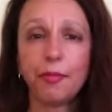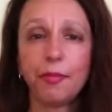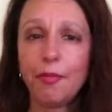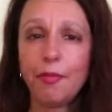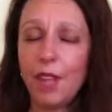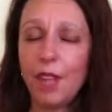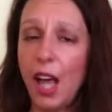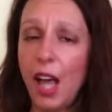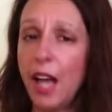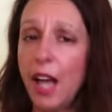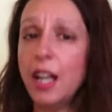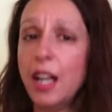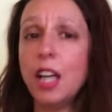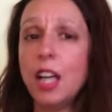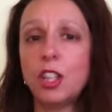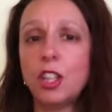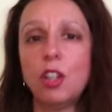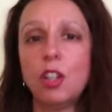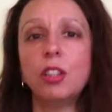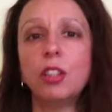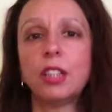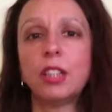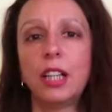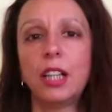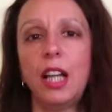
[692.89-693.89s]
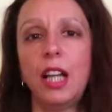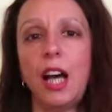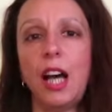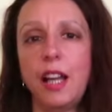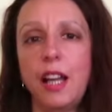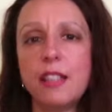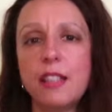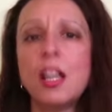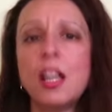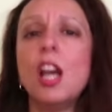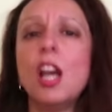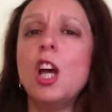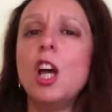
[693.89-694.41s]
And I told clients
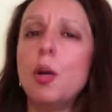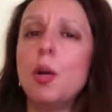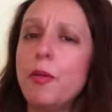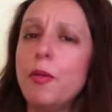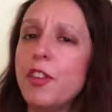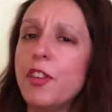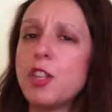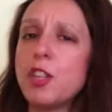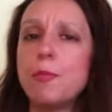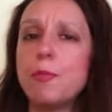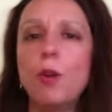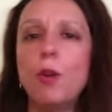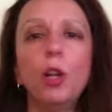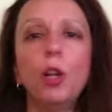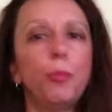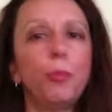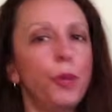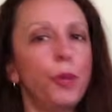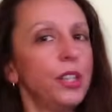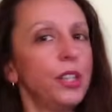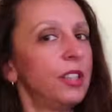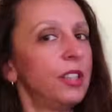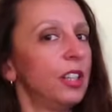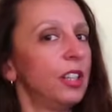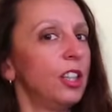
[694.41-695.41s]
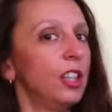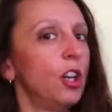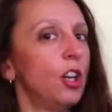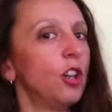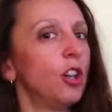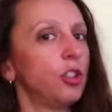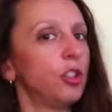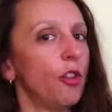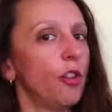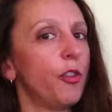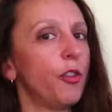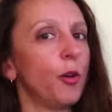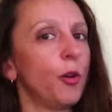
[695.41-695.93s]
with a small printed note on
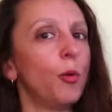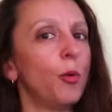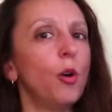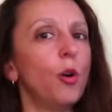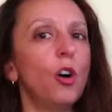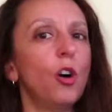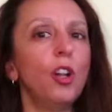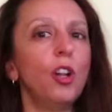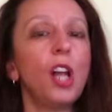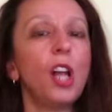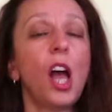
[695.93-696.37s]
the wall,